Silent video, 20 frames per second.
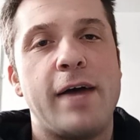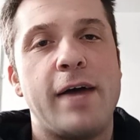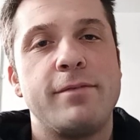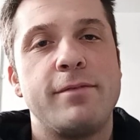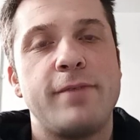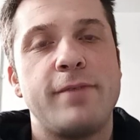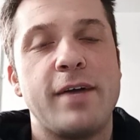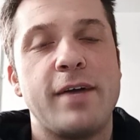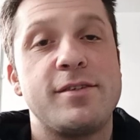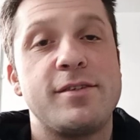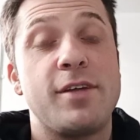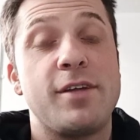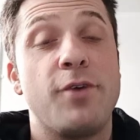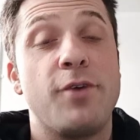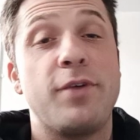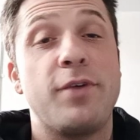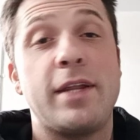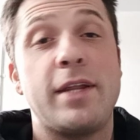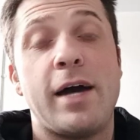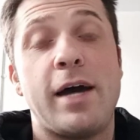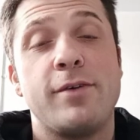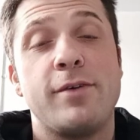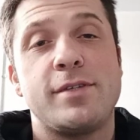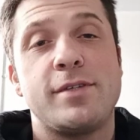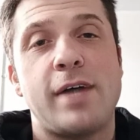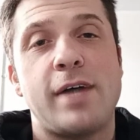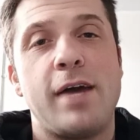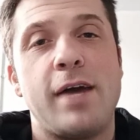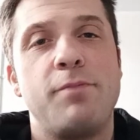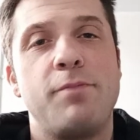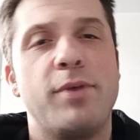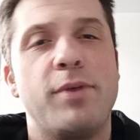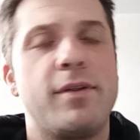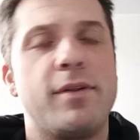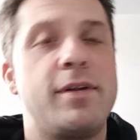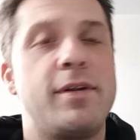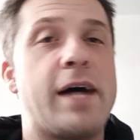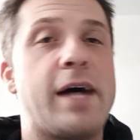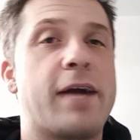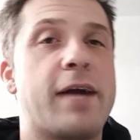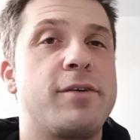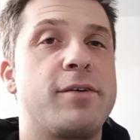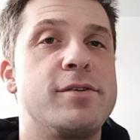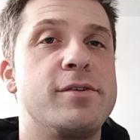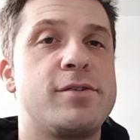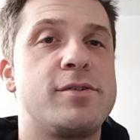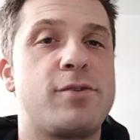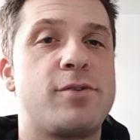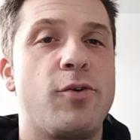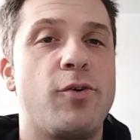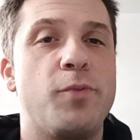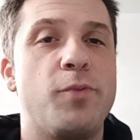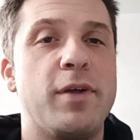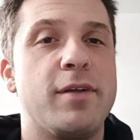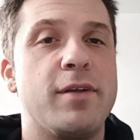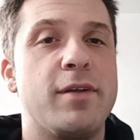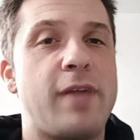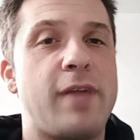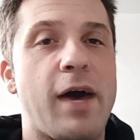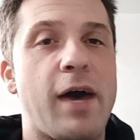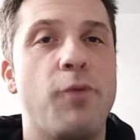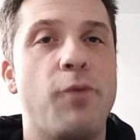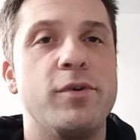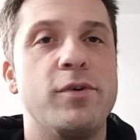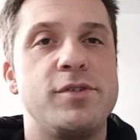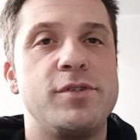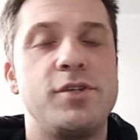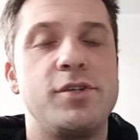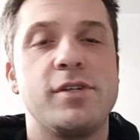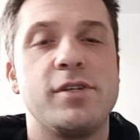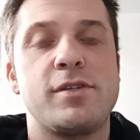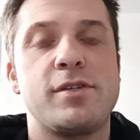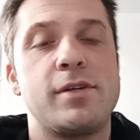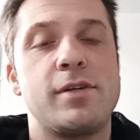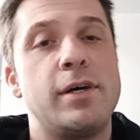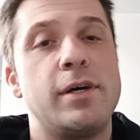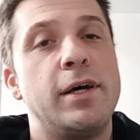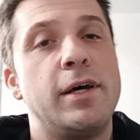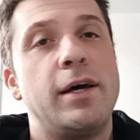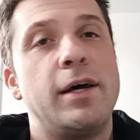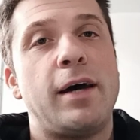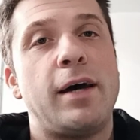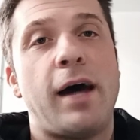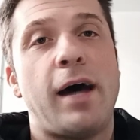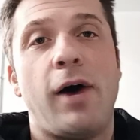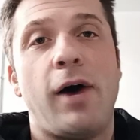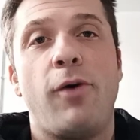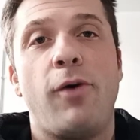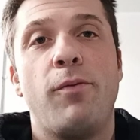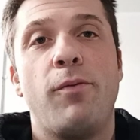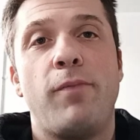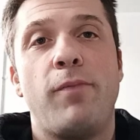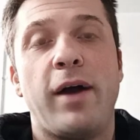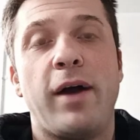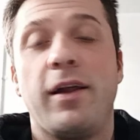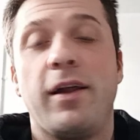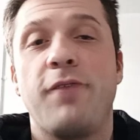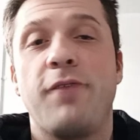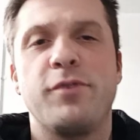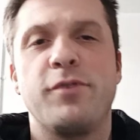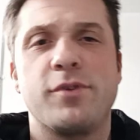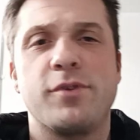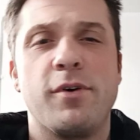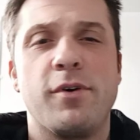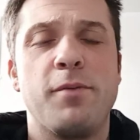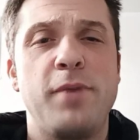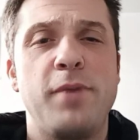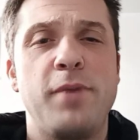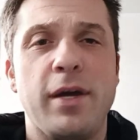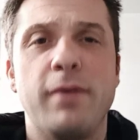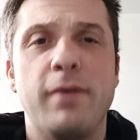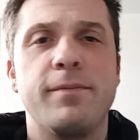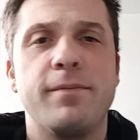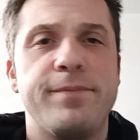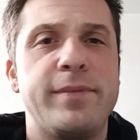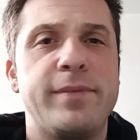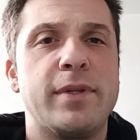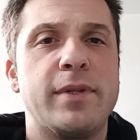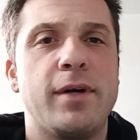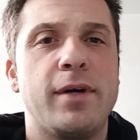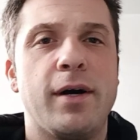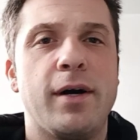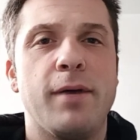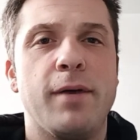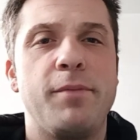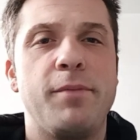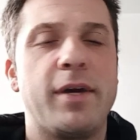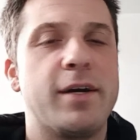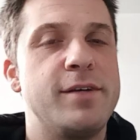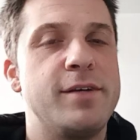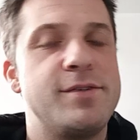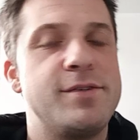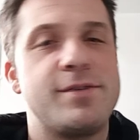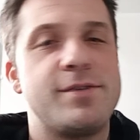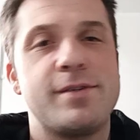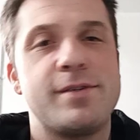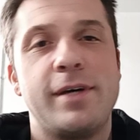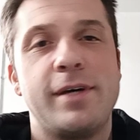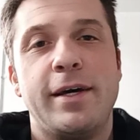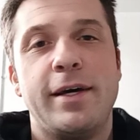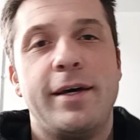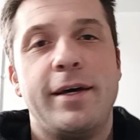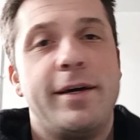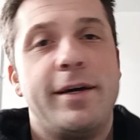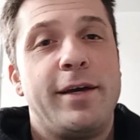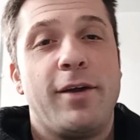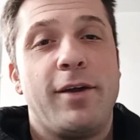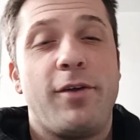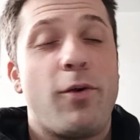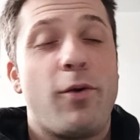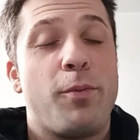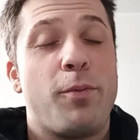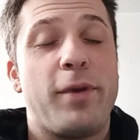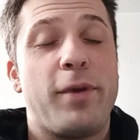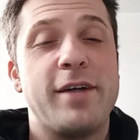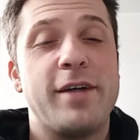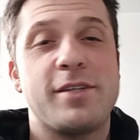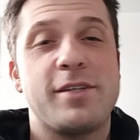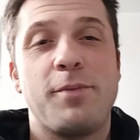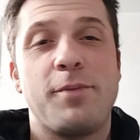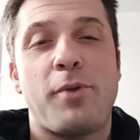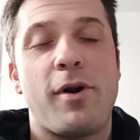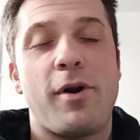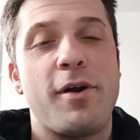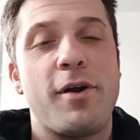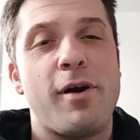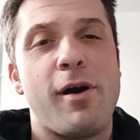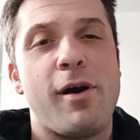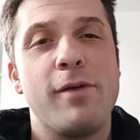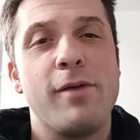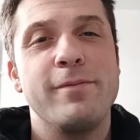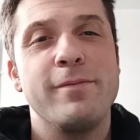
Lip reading: That's the only downside, but the doctors told me that was just how my life was going to be, because they're replacing a part of your heart.